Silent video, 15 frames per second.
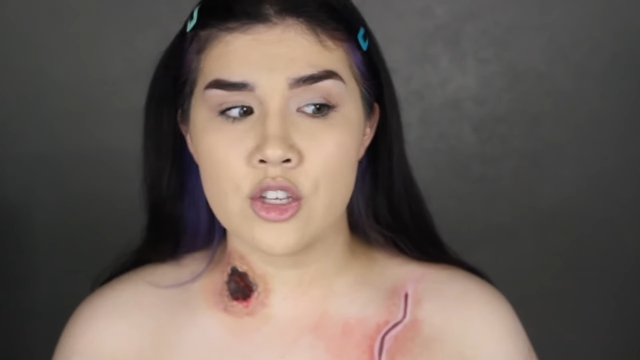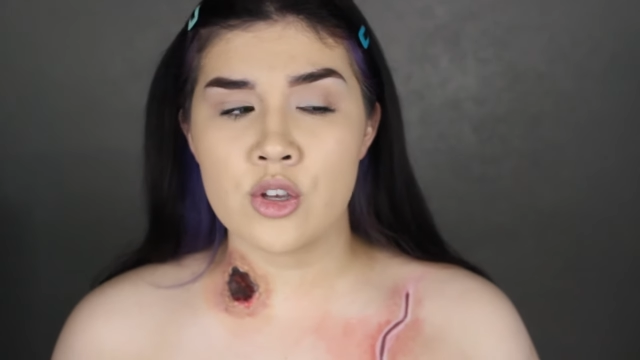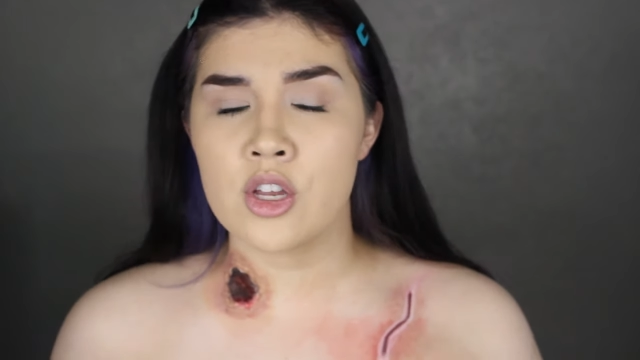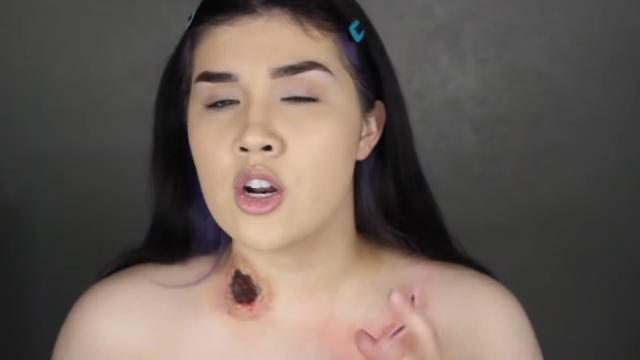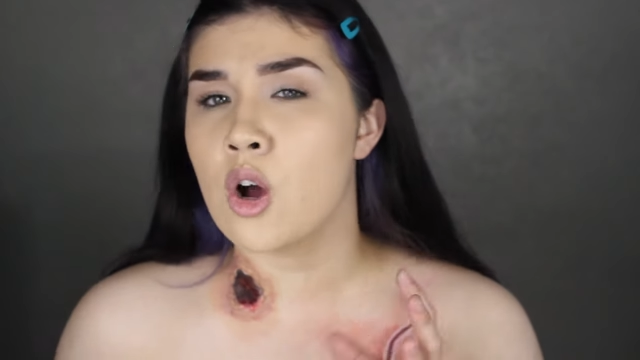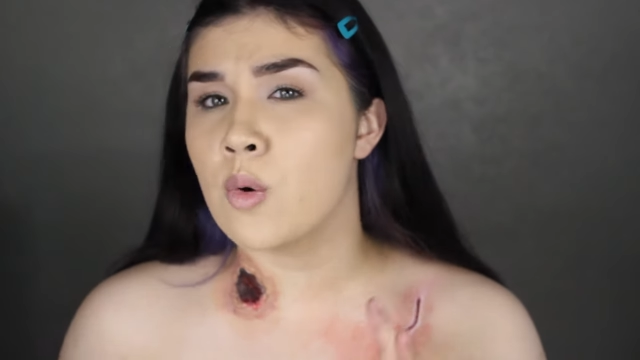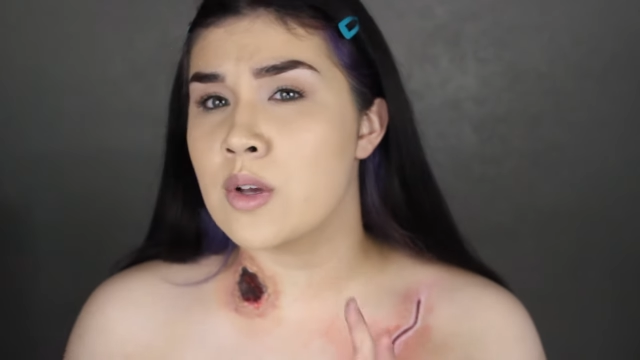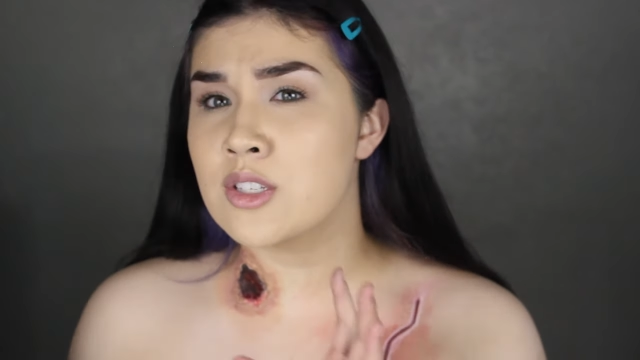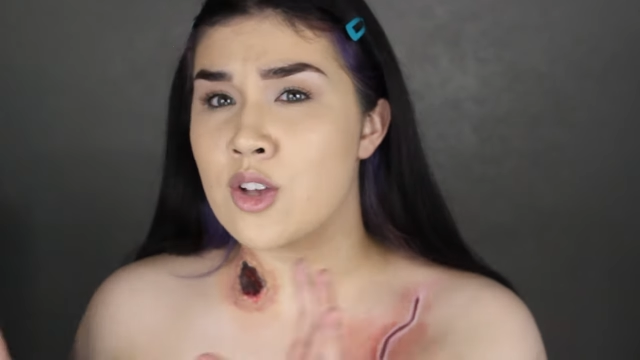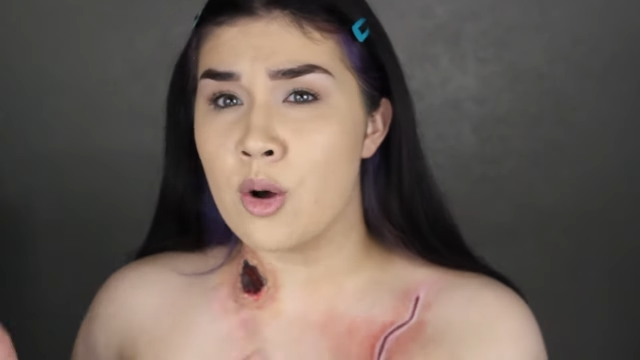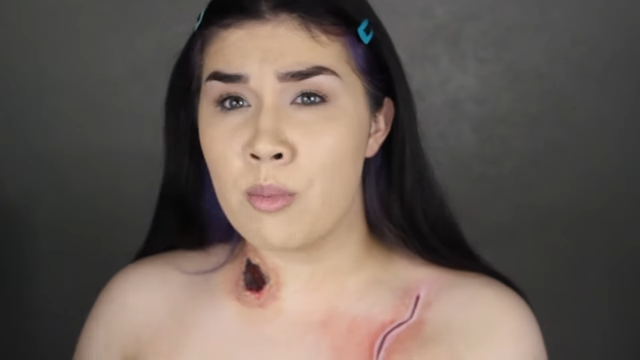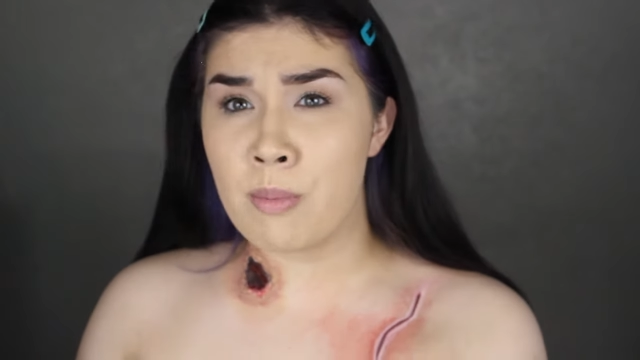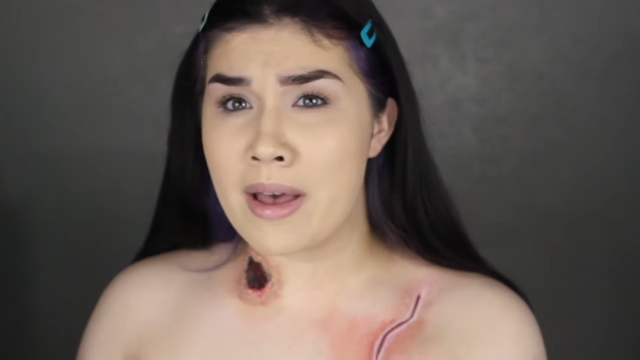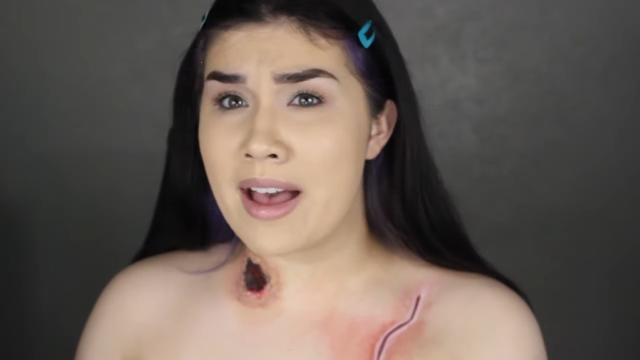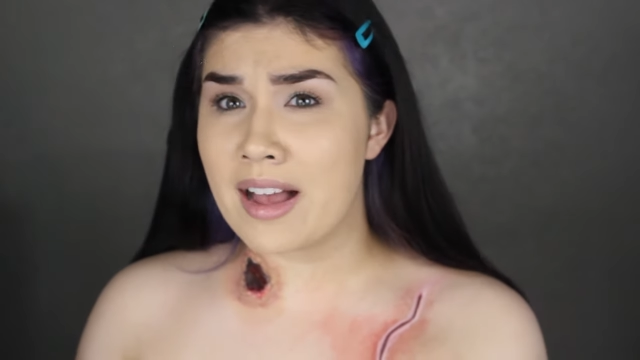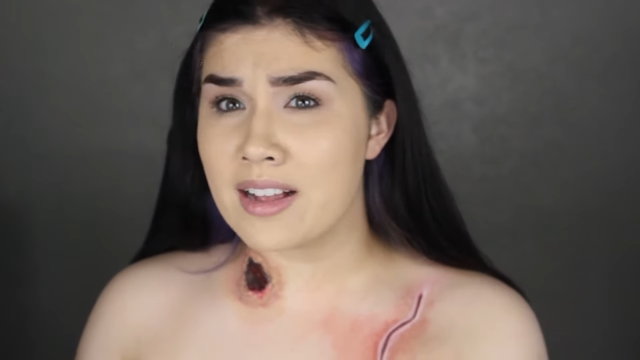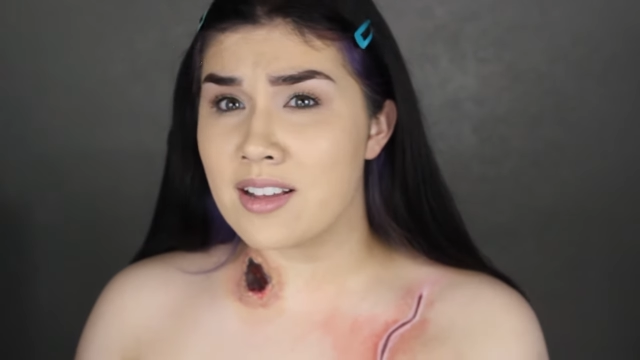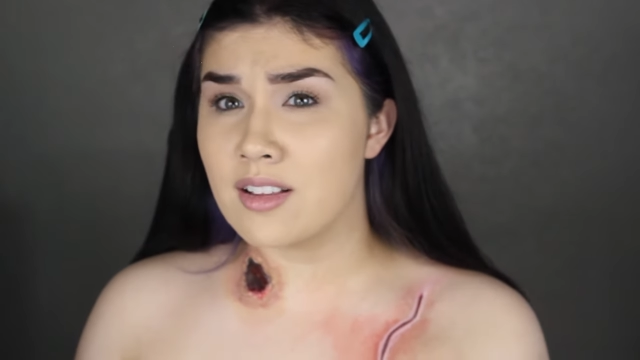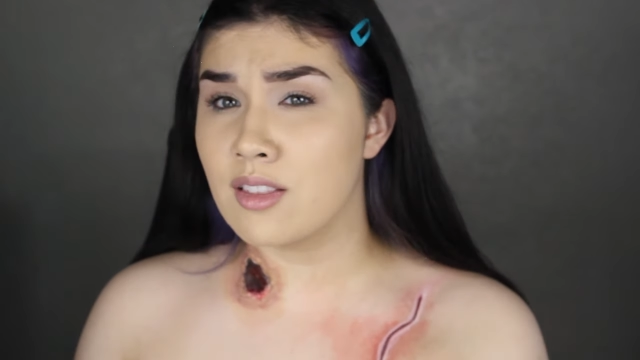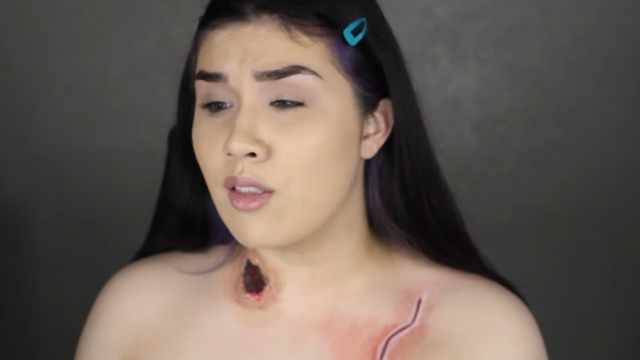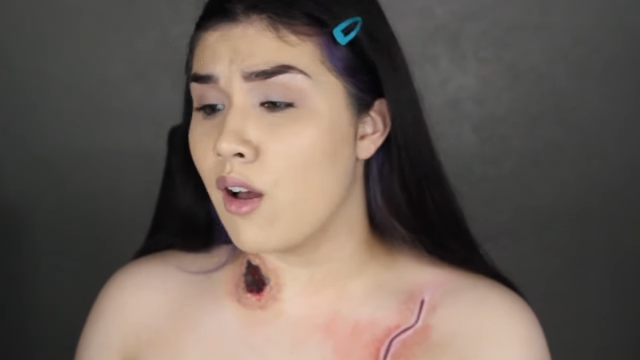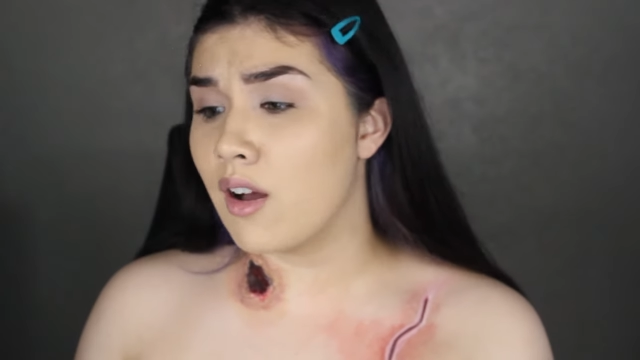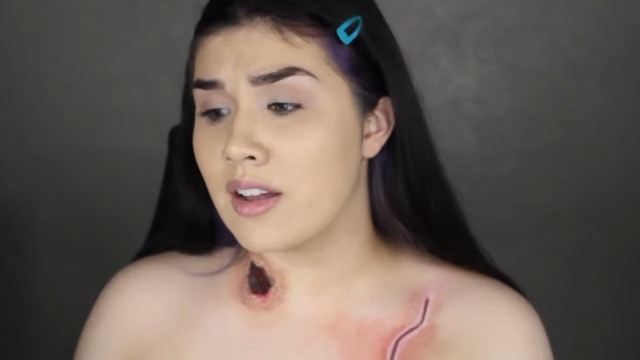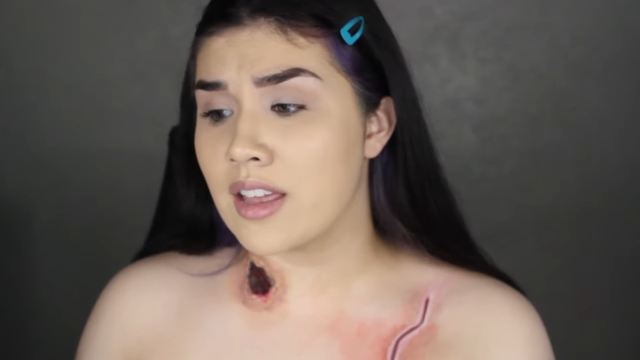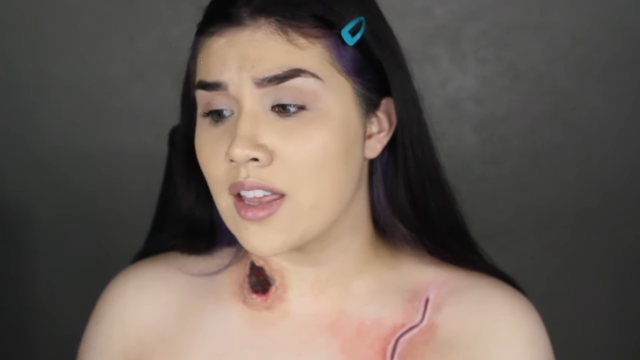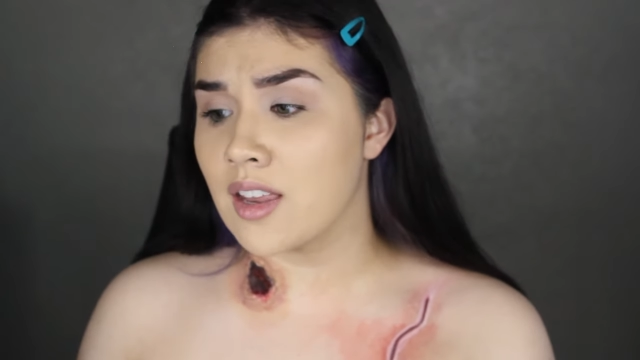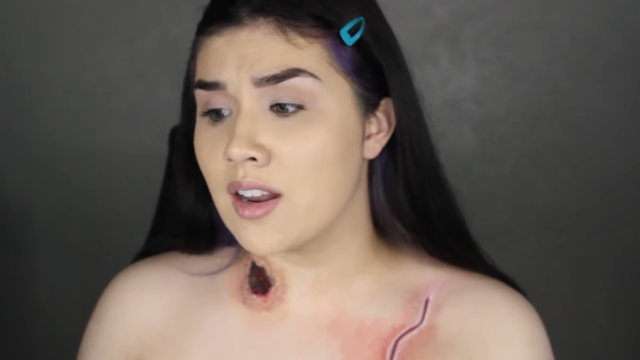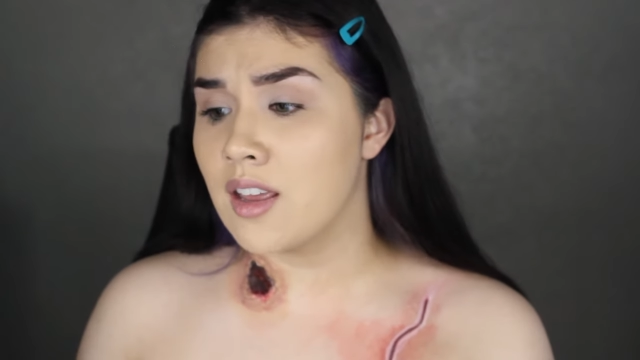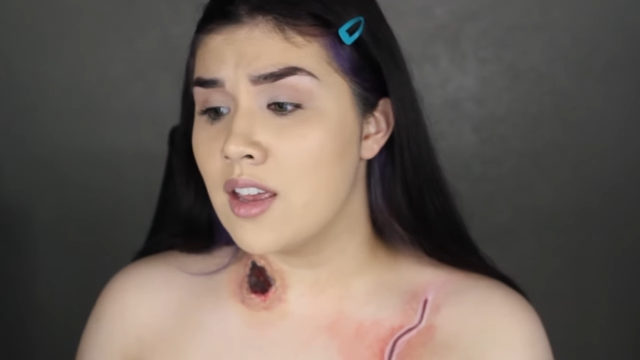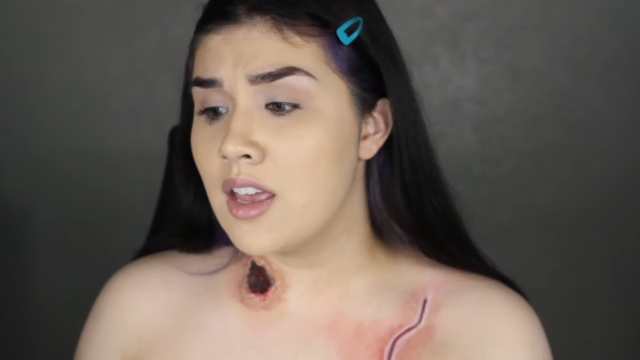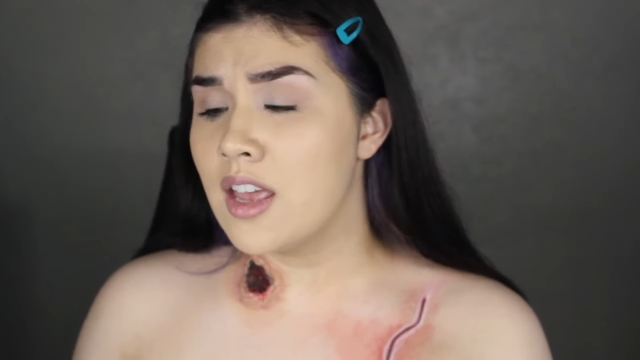you can always go back, log in,